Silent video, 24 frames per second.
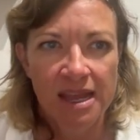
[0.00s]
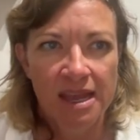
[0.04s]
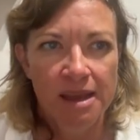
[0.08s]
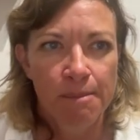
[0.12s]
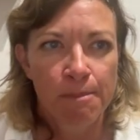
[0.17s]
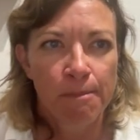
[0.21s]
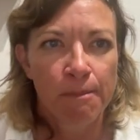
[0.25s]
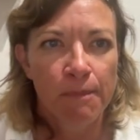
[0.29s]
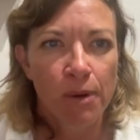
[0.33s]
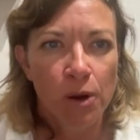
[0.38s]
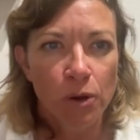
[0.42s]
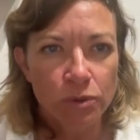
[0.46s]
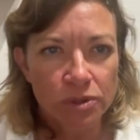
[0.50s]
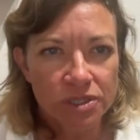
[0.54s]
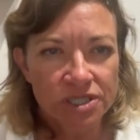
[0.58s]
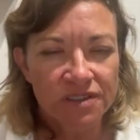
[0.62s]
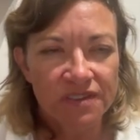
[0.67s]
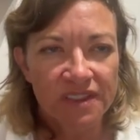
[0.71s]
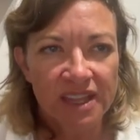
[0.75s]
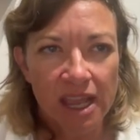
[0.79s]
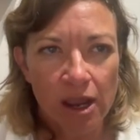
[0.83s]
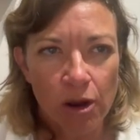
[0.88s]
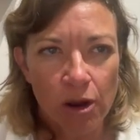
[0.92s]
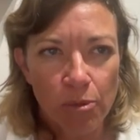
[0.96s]
Most
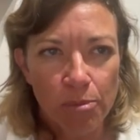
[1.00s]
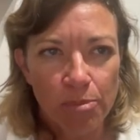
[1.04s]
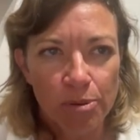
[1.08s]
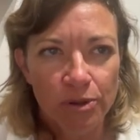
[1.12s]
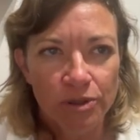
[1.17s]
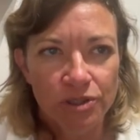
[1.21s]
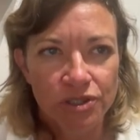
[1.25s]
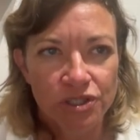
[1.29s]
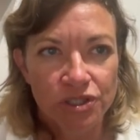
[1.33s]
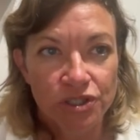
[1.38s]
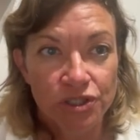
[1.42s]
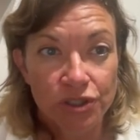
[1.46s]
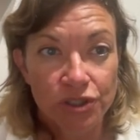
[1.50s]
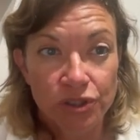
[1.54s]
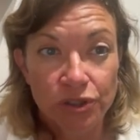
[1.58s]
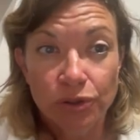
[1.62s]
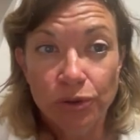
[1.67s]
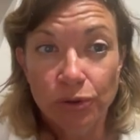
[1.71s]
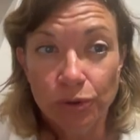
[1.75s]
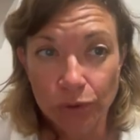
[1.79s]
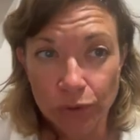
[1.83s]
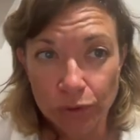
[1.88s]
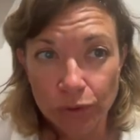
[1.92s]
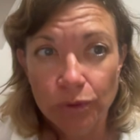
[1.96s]
of the outputs
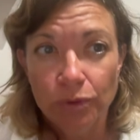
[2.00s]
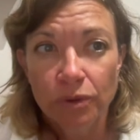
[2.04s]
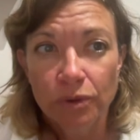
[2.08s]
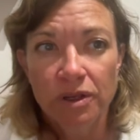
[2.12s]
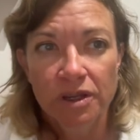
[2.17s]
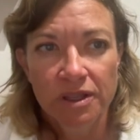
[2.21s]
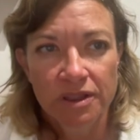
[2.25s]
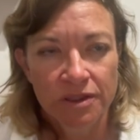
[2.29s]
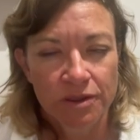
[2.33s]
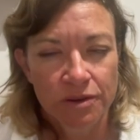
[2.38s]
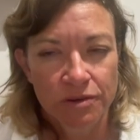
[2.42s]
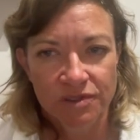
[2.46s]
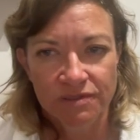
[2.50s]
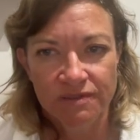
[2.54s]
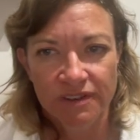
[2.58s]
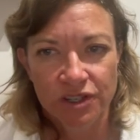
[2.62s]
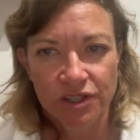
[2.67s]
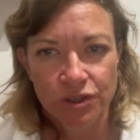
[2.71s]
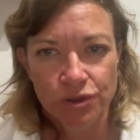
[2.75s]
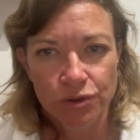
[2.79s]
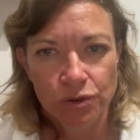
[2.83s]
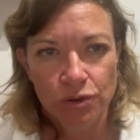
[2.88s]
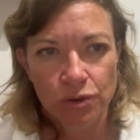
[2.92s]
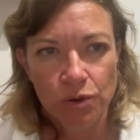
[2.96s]
to those
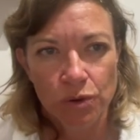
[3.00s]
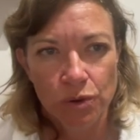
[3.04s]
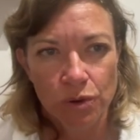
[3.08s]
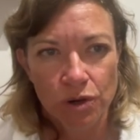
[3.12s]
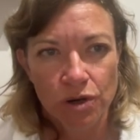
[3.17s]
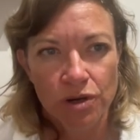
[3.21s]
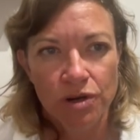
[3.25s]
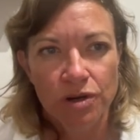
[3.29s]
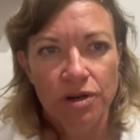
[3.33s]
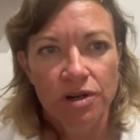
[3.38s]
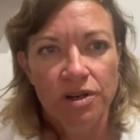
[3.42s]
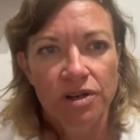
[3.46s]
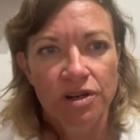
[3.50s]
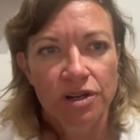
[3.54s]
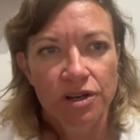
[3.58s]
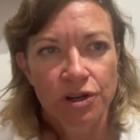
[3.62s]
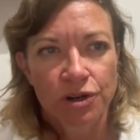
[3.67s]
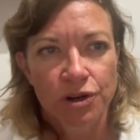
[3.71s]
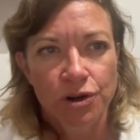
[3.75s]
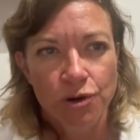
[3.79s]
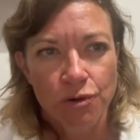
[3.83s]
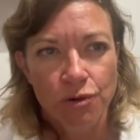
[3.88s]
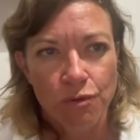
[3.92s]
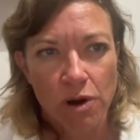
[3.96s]
ventral horn
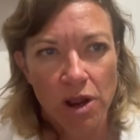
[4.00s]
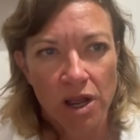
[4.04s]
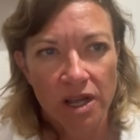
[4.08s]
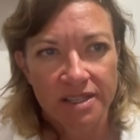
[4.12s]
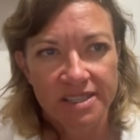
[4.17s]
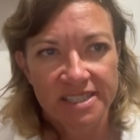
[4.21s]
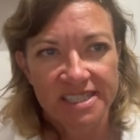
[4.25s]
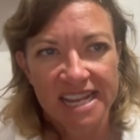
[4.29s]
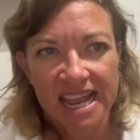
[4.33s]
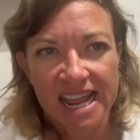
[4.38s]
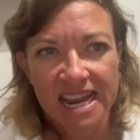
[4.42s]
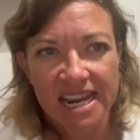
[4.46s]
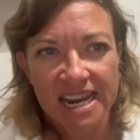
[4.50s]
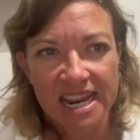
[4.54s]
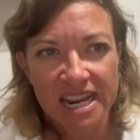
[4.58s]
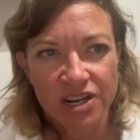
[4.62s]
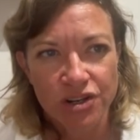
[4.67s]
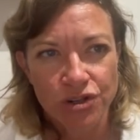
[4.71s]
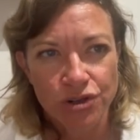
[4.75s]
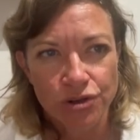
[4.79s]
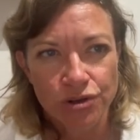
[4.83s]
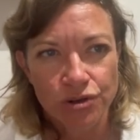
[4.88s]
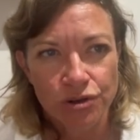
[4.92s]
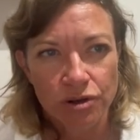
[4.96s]
neurons and
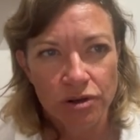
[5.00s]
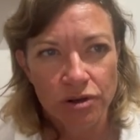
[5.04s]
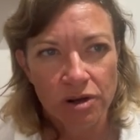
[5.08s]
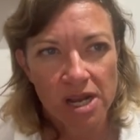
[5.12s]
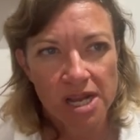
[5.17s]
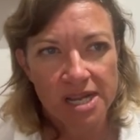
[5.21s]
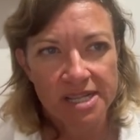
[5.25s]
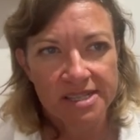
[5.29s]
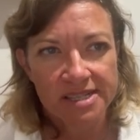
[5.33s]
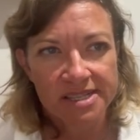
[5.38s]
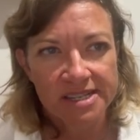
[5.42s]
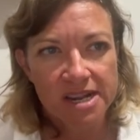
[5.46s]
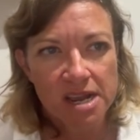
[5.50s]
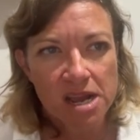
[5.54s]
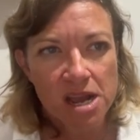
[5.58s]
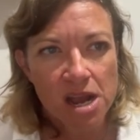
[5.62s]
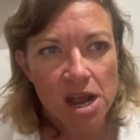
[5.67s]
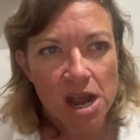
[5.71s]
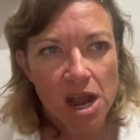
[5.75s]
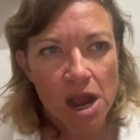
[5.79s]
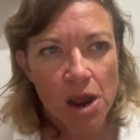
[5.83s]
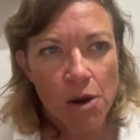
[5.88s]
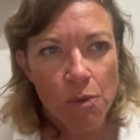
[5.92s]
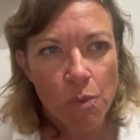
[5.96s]
interneurons
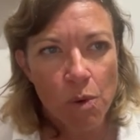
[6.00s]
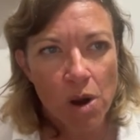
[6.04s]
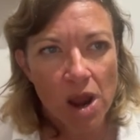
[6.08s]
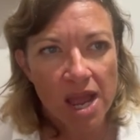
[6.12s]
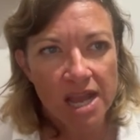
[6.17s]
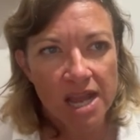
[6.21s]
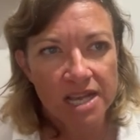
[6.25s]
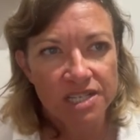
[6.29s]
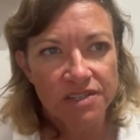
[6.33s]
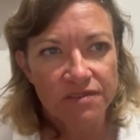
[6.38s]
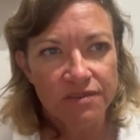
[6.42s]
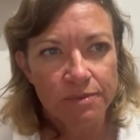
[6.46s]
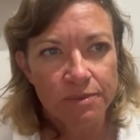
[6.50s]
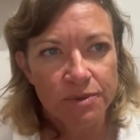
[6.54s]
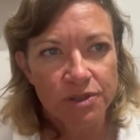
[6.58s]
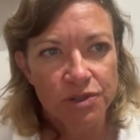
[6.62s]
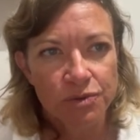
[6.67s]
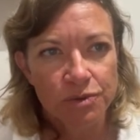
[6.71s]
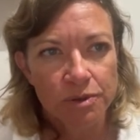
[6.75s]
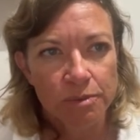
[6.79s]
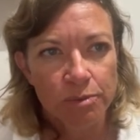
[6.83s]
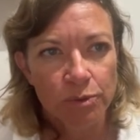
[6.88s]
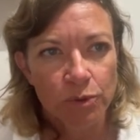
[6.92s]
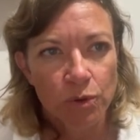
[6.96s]
arise from the
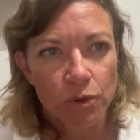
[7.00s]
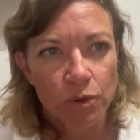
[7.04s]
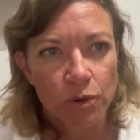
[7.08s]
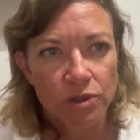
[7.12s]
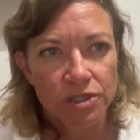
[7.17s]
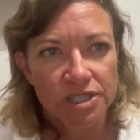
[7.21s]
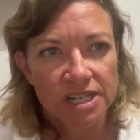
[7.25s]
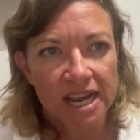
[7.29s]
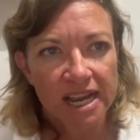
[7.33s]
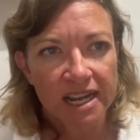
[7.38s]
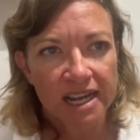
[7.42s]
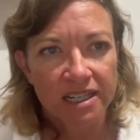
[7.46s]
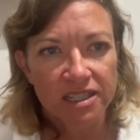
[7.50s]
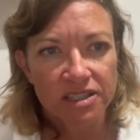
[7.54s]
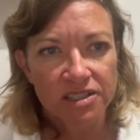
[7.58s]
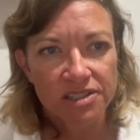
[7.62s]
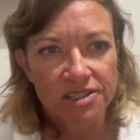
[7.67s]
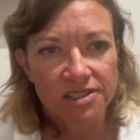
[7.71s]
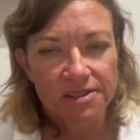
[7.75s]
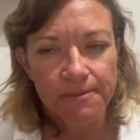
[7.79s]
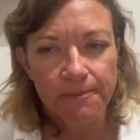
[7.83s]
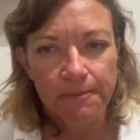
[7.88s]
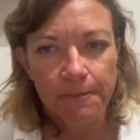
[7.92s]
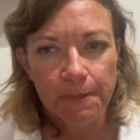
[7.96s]
cerebral
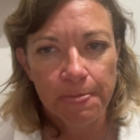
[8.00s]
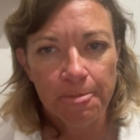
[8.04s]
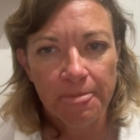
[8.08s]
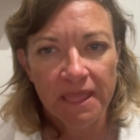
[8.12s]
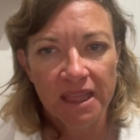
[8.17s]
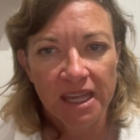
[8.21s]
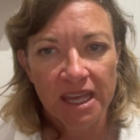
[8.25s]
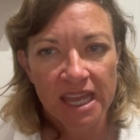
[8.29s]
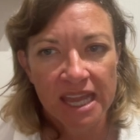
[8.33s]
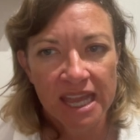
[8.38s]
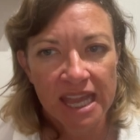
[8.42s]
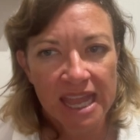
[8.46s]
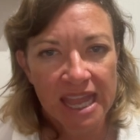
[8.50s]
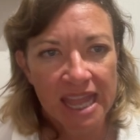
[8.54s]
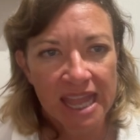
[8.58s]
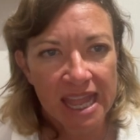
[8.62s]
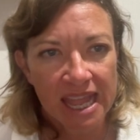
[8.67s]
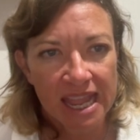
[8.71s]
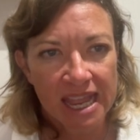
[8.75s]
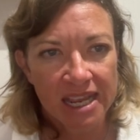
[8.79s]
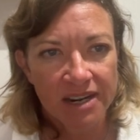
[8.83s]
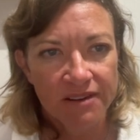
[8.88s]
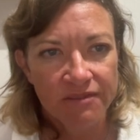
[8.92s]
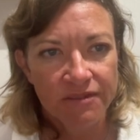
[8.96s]
cortex
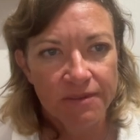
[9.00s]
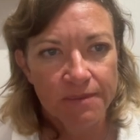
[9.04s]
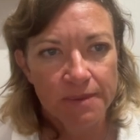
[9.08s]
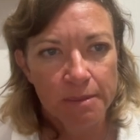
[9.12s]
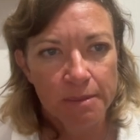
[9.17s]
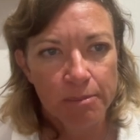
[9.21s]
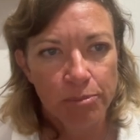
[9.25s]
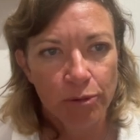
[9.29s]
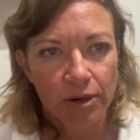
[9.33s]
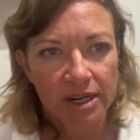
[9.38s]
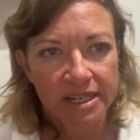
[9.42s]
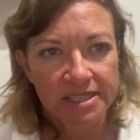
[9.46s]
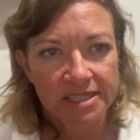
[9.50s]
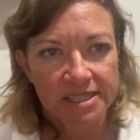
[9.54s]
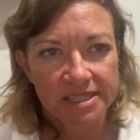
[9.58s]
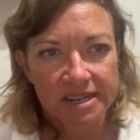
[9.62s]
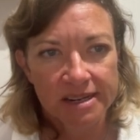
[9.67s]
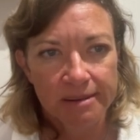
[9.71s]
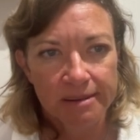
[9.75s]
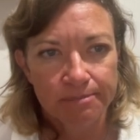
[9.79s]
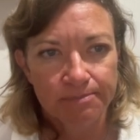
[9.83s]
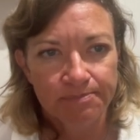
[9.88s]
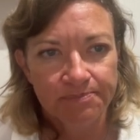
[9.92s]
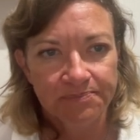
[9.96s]
and from the
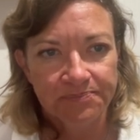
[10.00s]
brainstem.